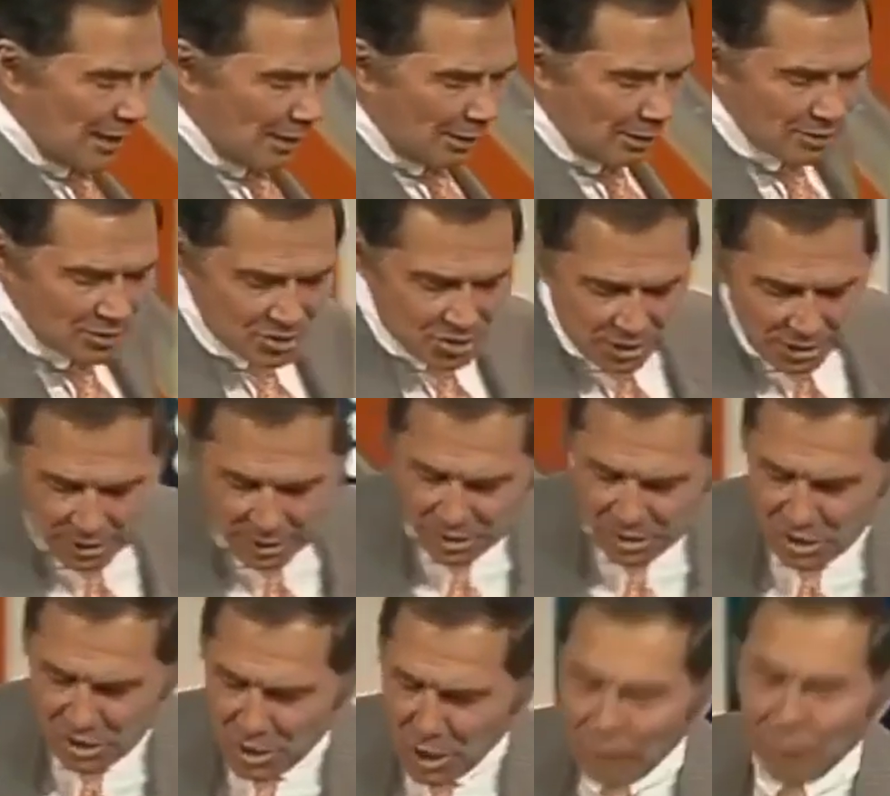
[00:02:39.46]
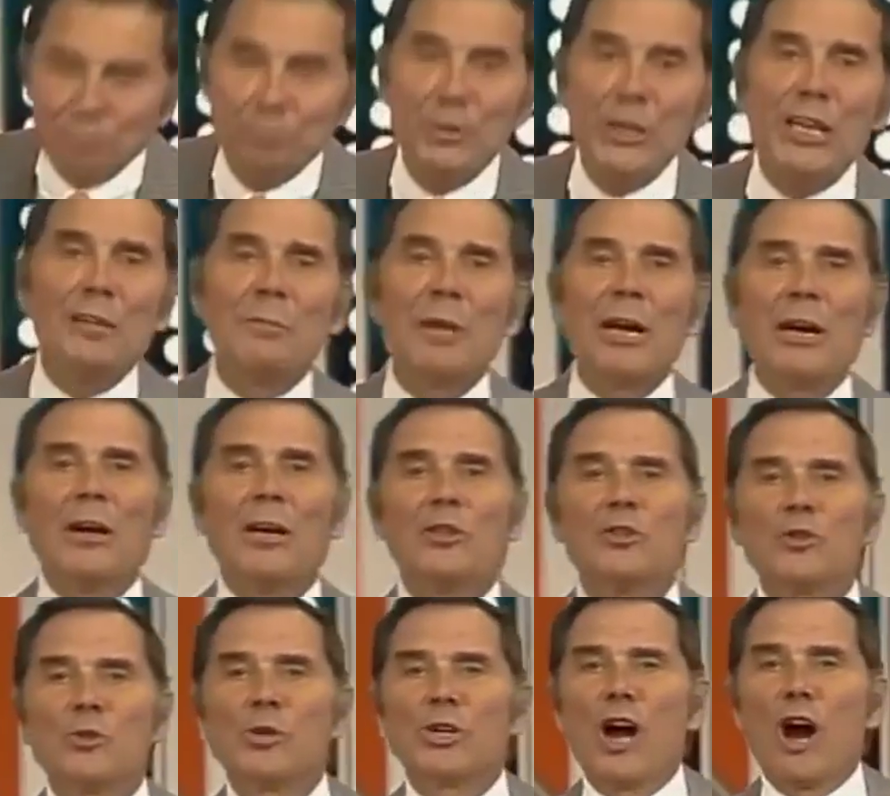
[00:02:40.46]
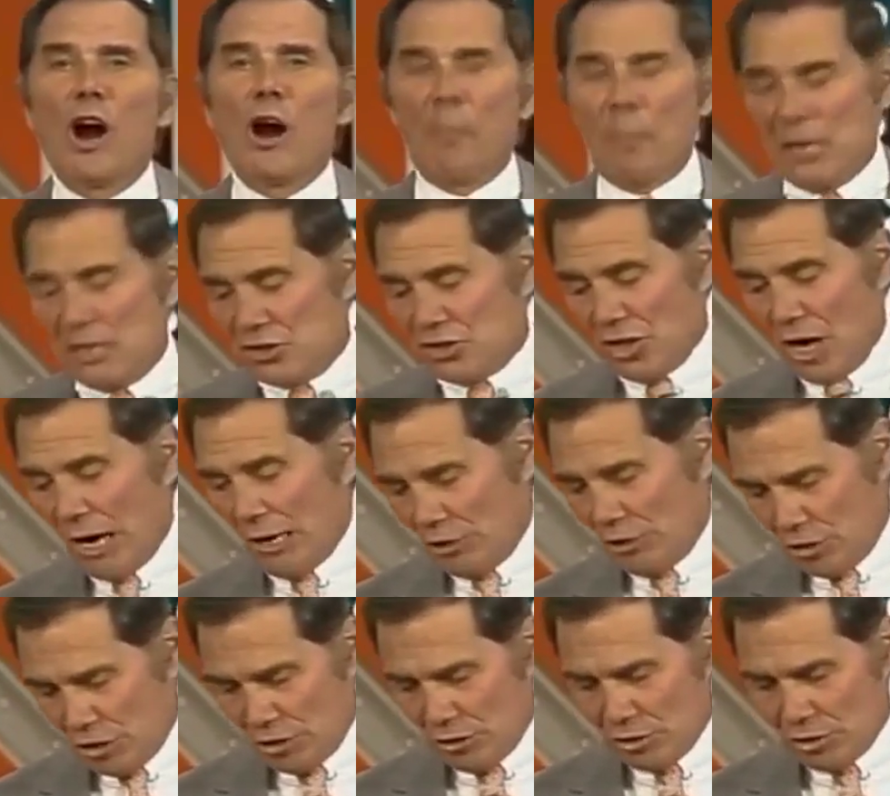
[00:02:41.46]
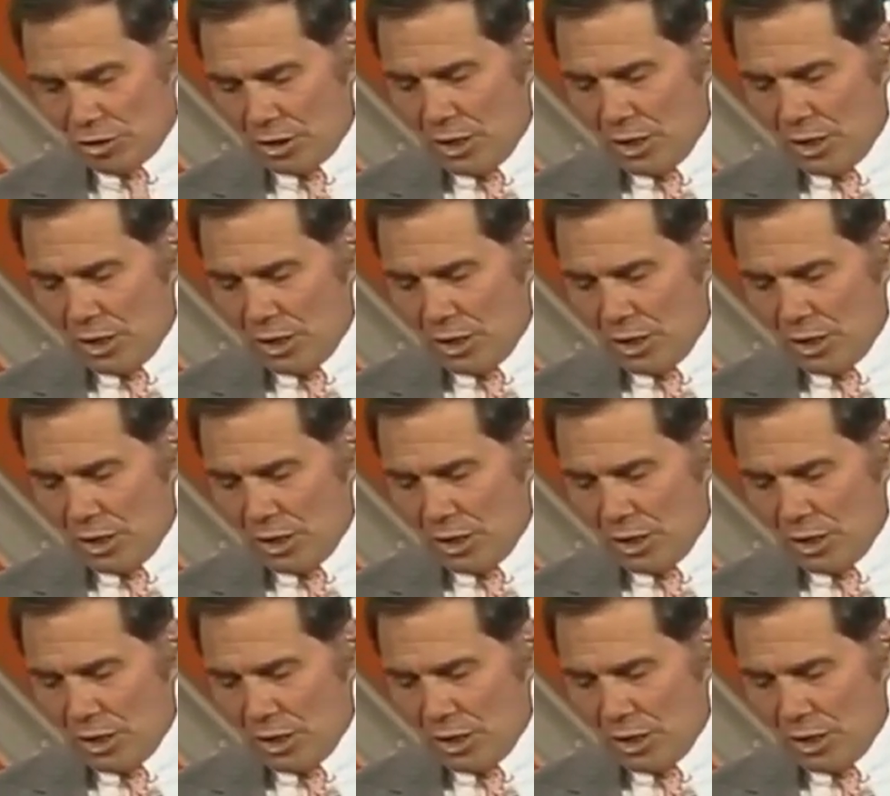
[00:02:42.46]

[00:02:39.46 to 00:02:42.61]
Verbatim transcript: Karen said, It's tough being married to an Army sergeant.